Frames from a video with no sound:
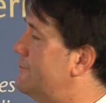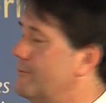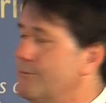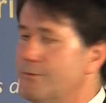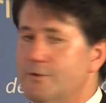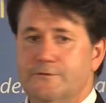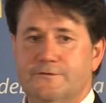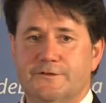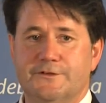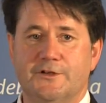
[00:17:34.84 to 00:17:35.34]

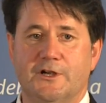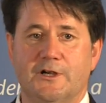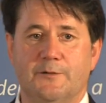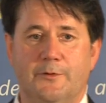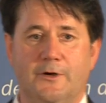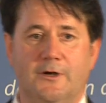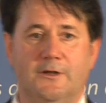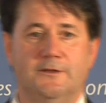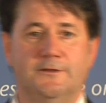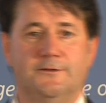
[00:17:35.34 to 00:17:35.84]
removed the
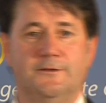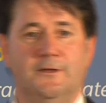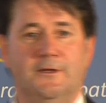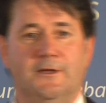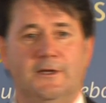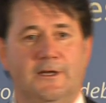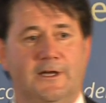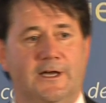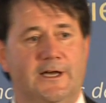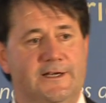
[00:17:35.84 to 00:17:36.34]
tarpaulin
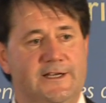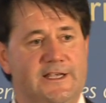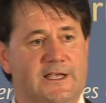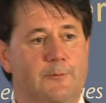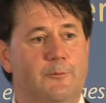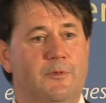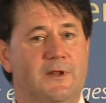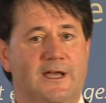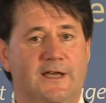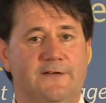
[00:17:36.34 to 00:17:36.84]
and he
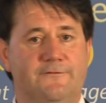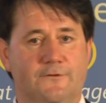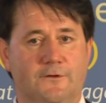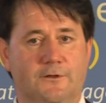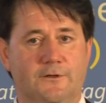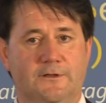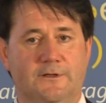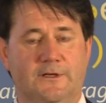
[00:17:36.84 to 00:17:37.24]
applied for a,